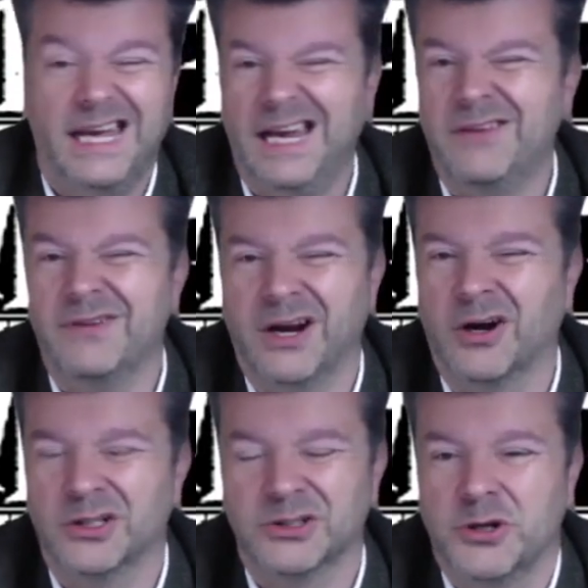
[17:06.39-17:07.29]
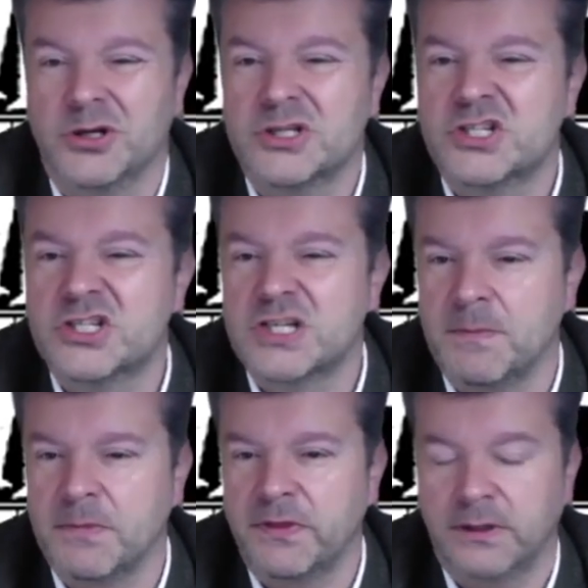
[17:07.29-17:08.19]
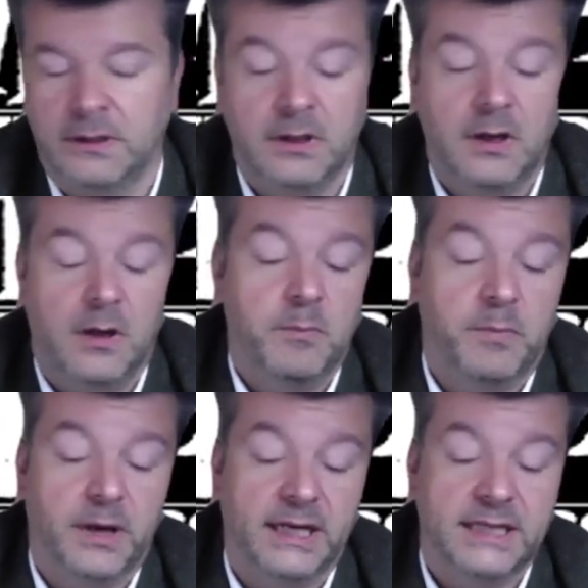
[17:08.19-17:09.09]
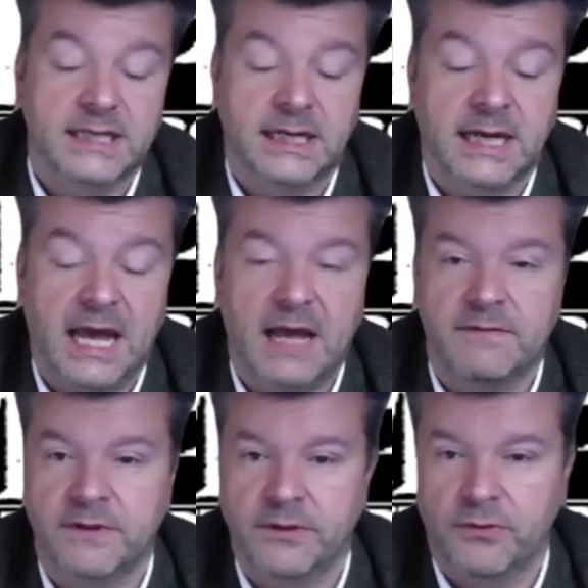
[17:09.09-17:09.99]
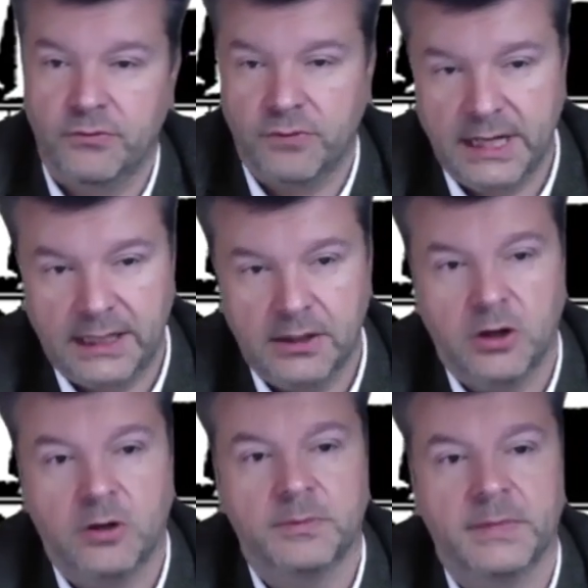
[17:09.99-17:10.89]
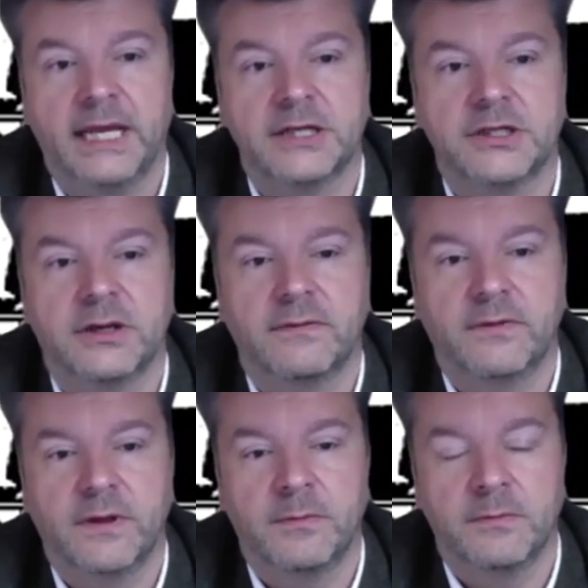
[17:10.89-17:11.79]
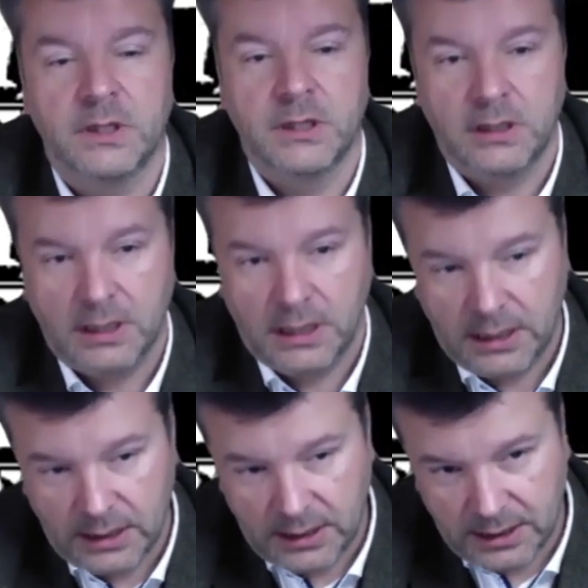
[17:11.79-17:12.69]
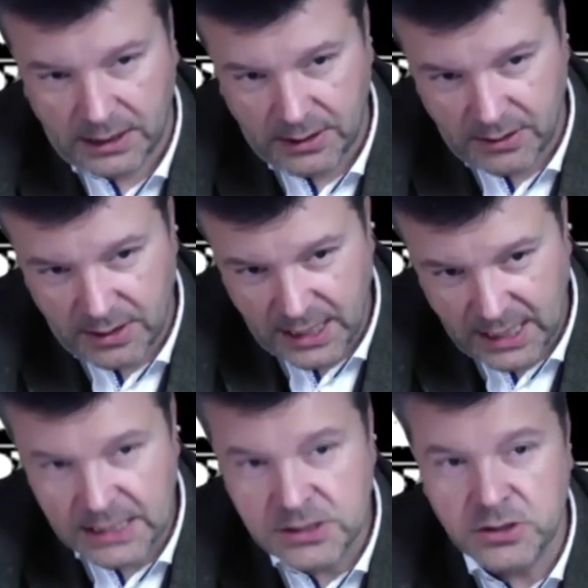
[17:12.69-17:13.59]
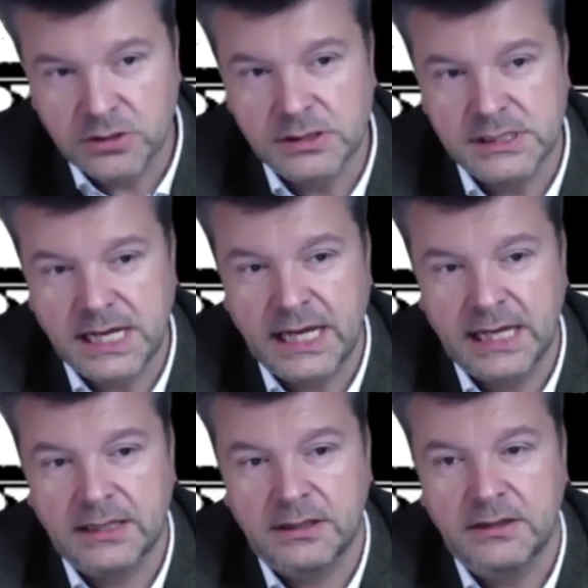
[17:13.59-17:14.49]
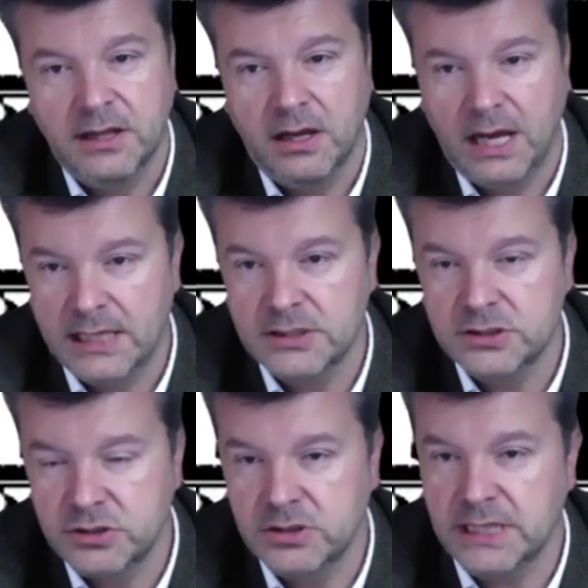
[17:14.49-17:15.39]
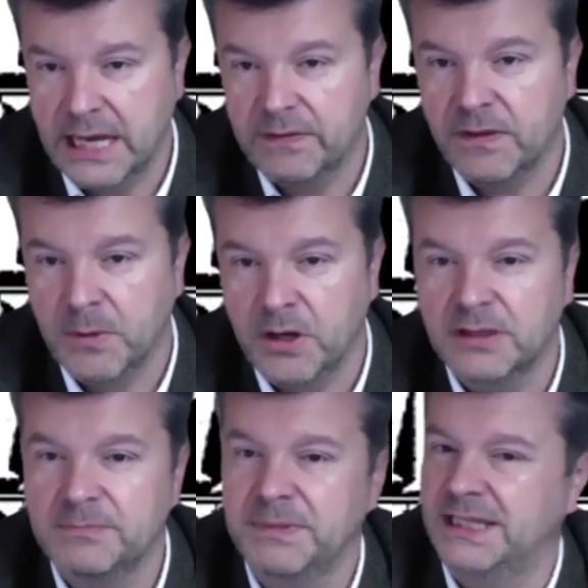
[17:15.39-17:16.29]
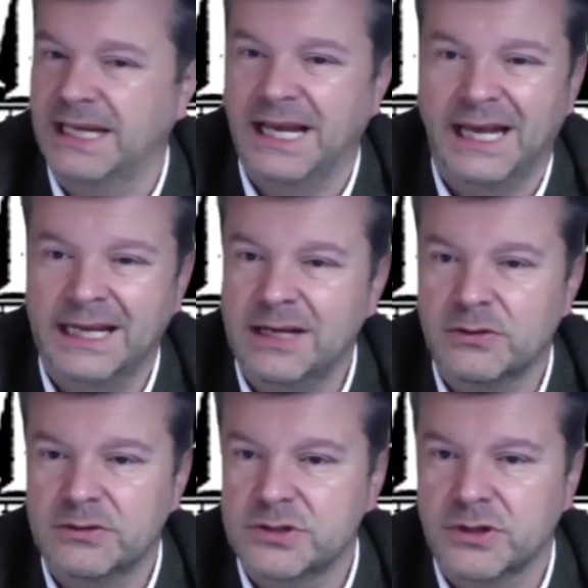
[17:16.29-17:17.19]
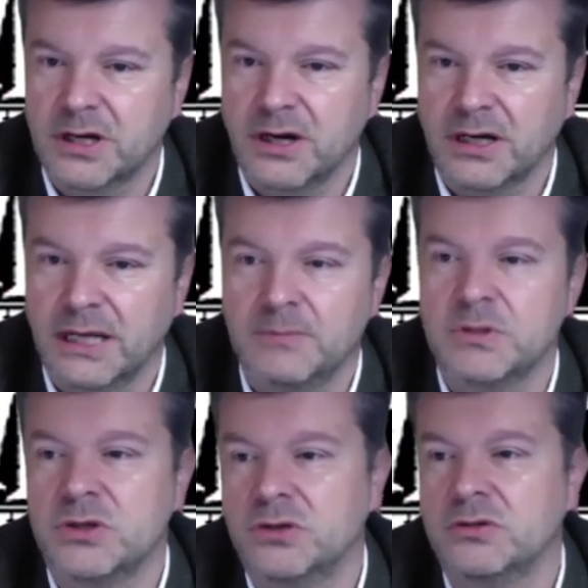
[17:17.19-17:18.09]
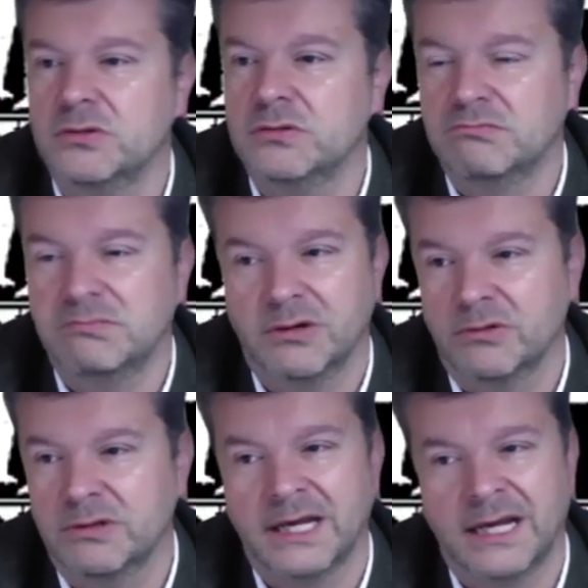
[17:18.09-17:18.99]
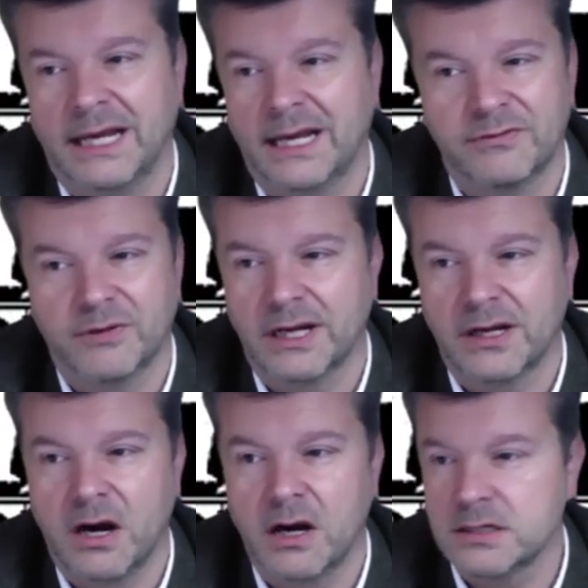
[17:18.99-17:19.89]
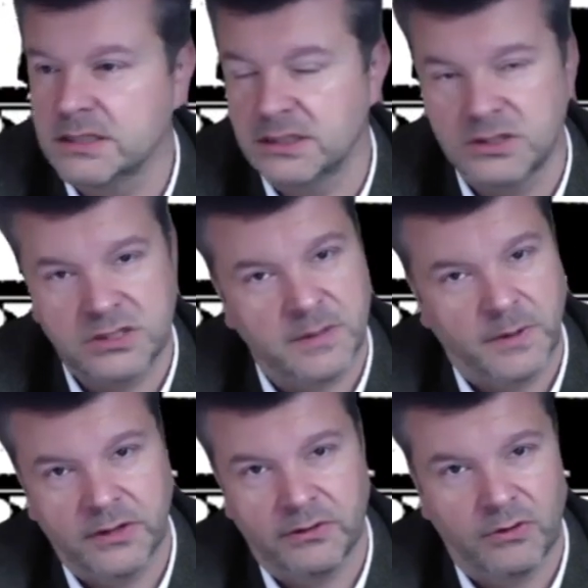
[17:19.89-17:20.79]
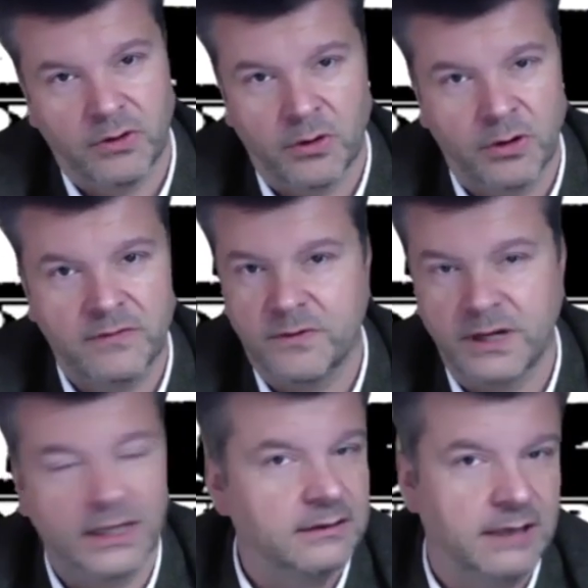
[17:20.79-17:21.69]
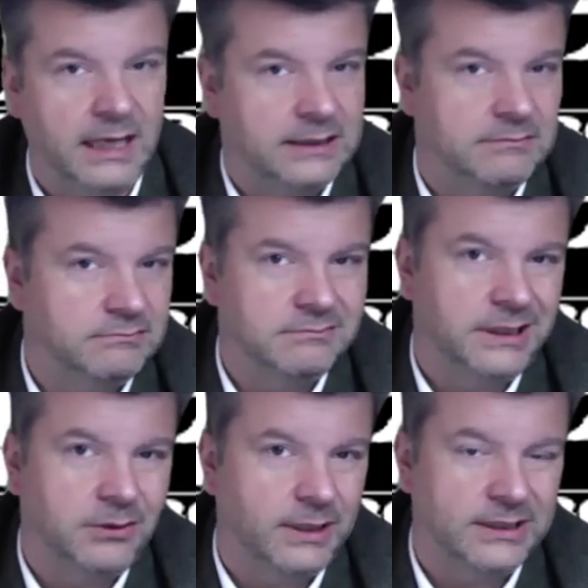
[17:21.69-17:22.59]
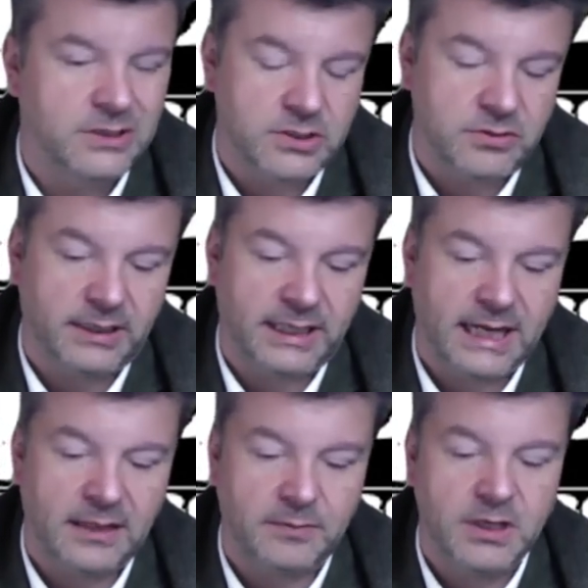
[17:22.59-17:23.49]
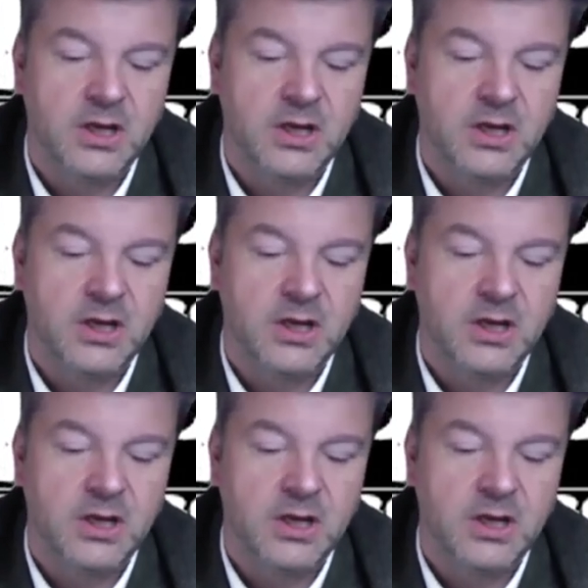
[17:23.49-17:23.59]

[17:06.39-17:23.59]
Every card will do something, but it's in having the right combination of them in your deck that as you get them out, a bit like any other sort of card game, you can have great cards and they just come out in the wrong order for you, and it doesn't really help.